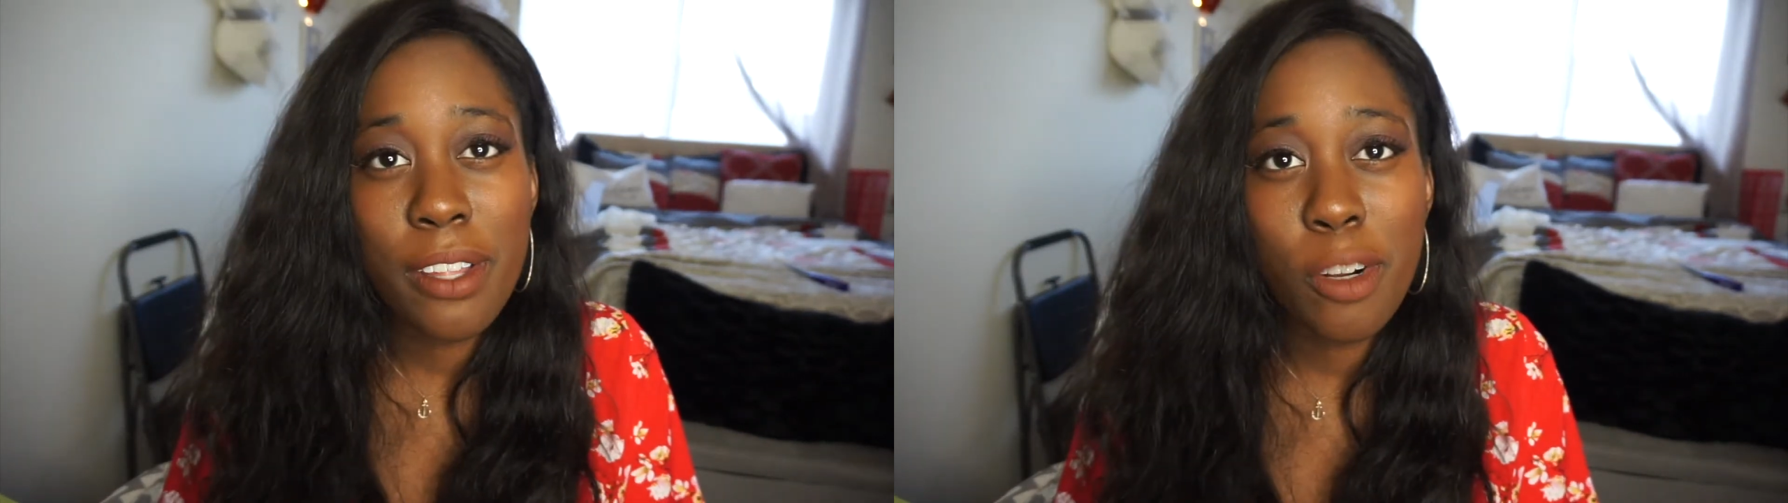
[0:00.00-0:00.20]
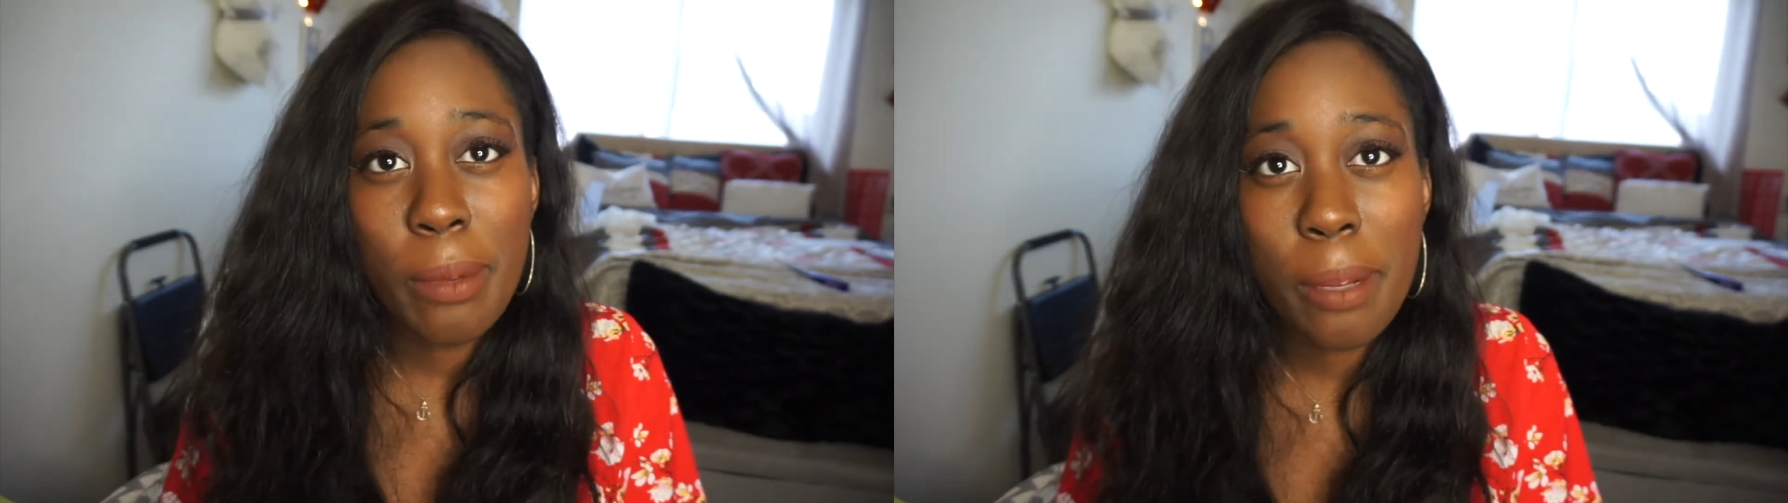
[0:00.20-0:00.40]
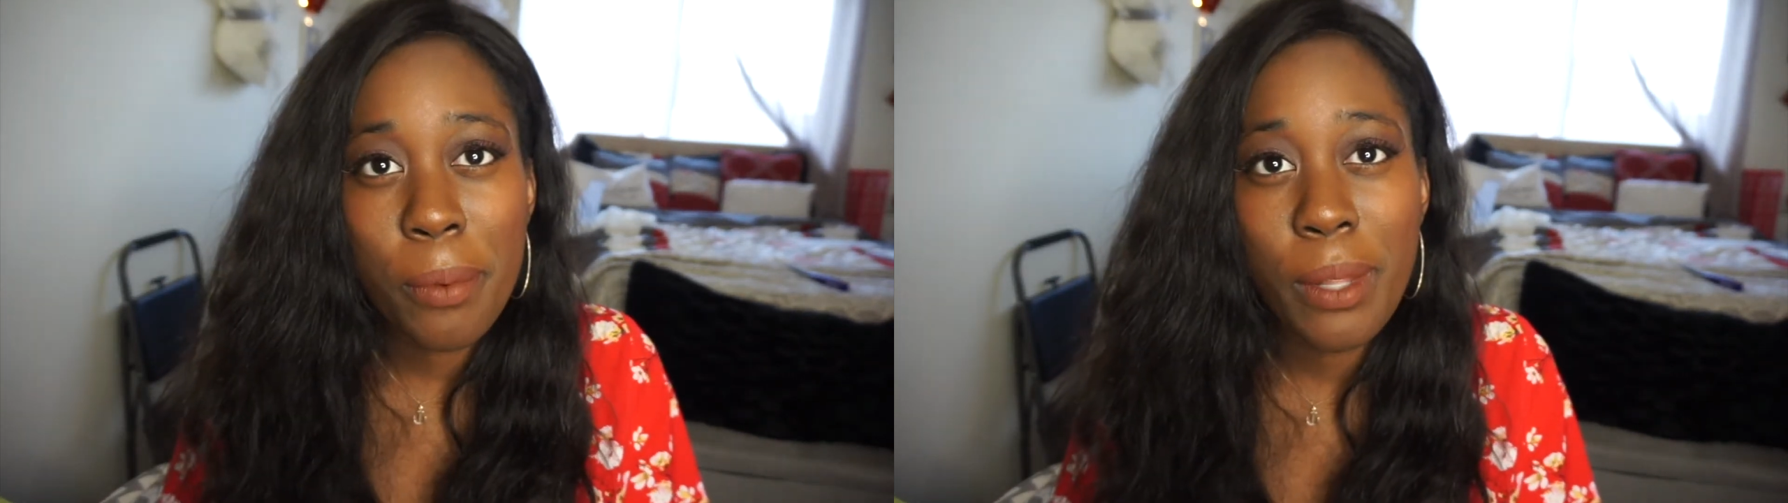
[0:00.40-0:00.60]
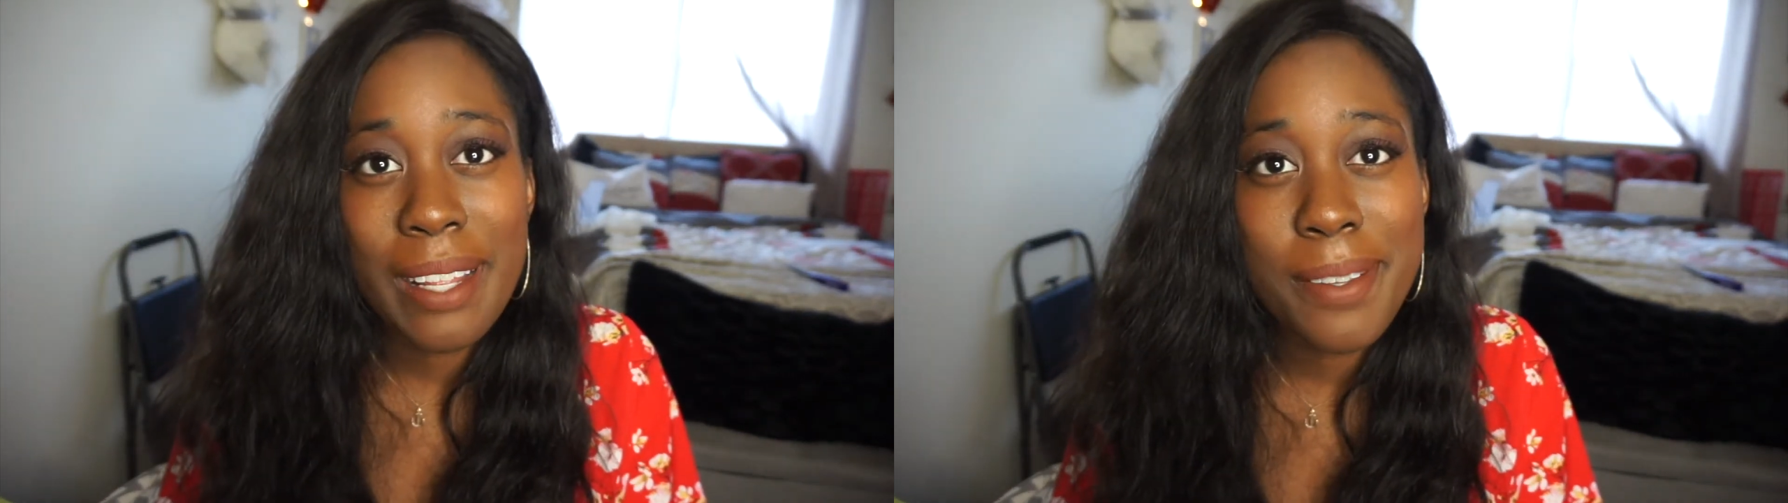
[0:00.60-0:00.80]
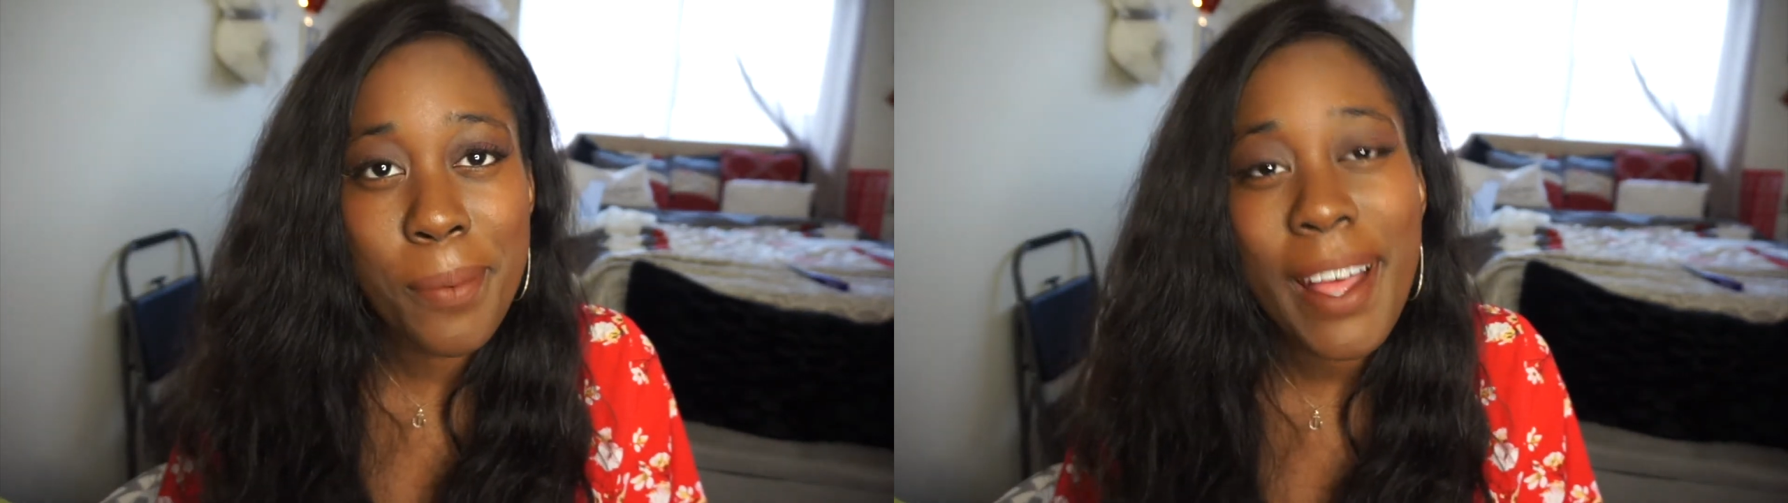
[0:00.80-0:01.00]
other people
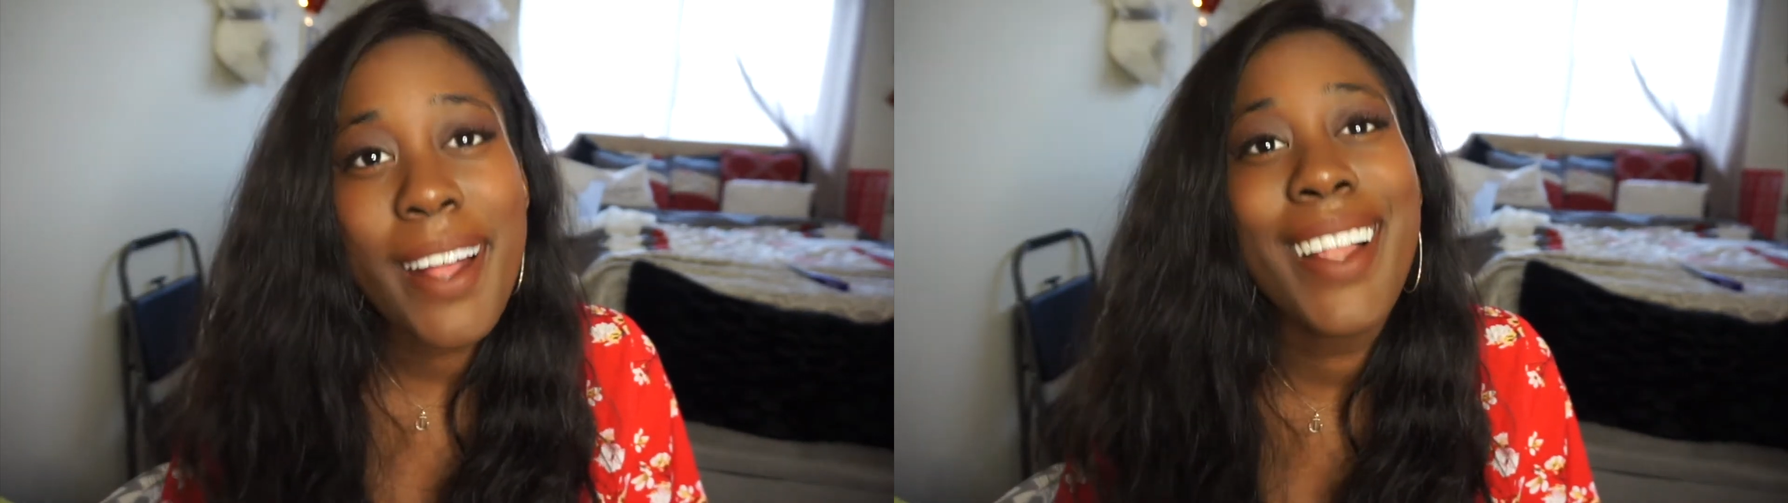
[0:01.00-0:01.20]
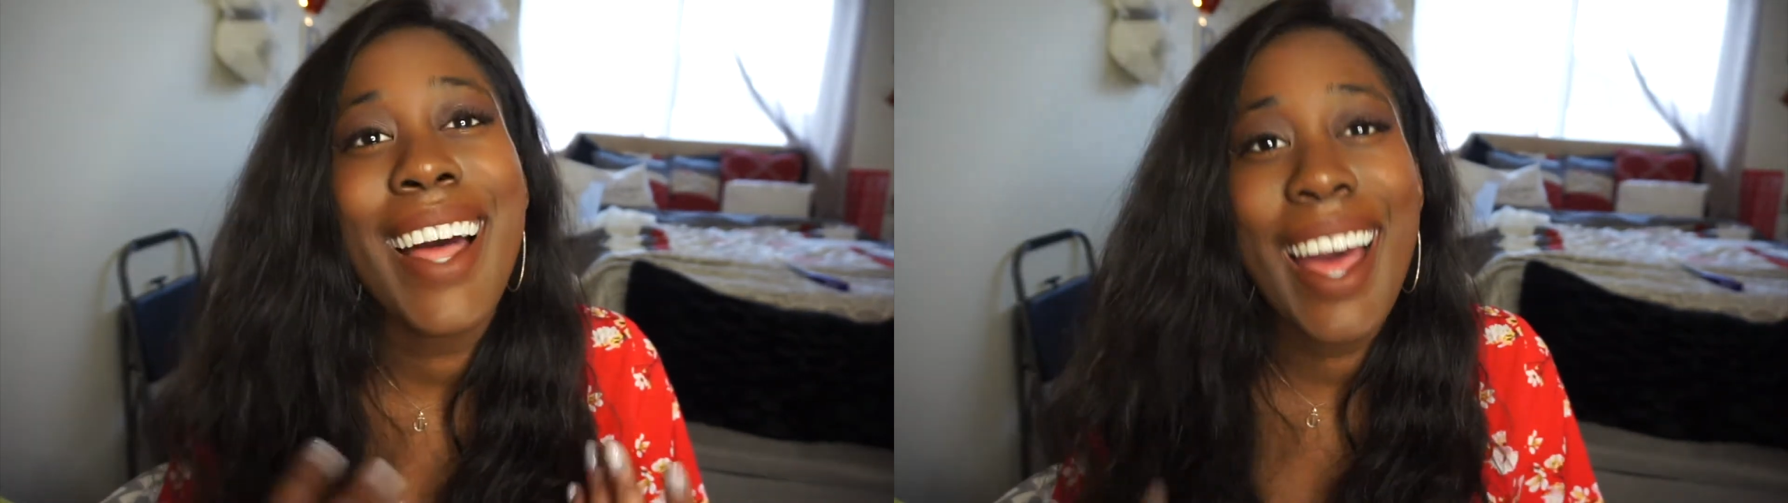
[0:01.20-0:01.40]
as well